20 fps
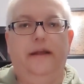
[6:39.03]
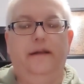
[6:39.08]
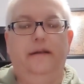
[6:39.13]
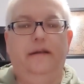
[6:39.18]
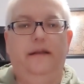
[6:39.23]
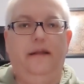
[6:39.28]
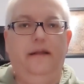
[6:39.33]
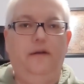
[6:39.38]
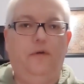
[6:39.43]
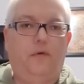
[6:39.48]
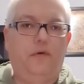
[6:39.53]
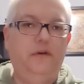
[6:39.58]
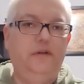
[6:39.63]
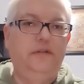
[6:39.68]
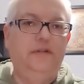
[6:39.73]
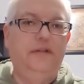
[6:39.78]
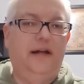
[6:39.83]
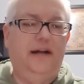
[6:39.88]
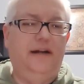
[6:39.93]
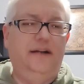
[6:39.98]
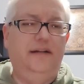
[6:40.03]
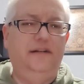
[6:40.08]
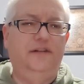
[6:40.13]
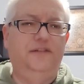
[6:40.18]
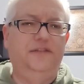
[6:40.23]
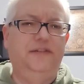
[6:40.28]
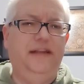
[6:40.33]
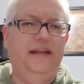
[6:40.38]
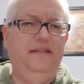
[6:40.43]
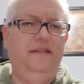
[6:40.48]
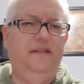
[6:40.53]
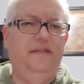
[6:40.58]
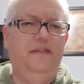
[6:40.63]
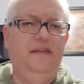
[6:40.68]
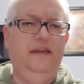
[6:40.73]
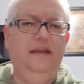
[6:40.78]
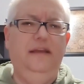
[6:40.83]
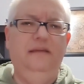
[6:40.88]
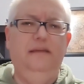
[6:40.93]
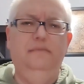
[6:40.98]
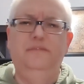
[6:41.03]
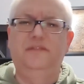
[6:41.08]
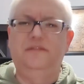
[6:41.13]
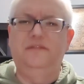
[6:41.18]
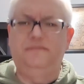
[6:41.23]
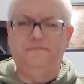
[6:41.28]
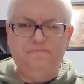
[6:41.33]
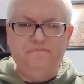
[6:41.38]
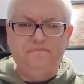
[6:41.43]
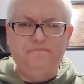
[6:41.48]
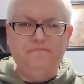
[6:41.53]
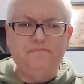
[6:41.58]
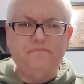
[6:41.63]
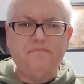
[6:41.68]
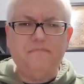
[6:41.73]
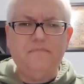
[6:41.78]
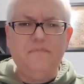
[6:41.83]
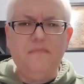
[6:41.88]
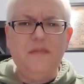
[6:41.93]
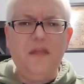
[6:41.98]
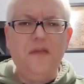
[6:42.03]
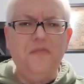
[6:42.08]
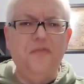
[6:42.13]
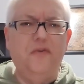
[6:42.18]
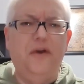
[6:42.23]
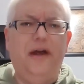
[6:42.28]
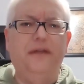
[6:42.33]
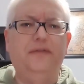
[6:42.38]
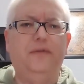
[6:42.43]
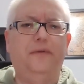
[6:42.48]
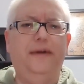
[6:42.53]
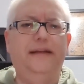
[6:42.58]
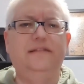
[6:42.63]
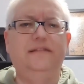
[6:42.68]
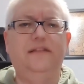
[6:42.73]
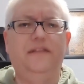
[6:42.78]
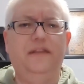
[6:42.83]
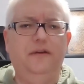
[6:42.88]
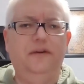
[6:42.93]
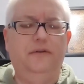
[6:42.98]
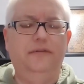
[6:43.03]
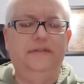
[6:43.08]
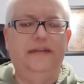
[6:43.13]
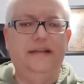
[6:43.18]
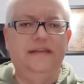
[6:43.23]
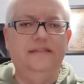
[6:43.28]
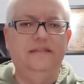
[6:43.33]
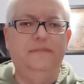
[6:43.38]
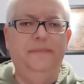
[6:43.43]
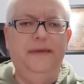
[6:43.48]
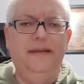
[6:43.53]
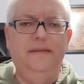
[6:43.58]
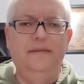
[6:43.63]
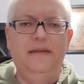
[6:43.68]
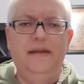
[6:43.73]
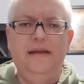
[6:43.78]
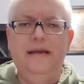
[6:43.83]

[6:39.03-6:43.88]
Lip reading: And in order to understand the themes throughout the rest of the Old Testament,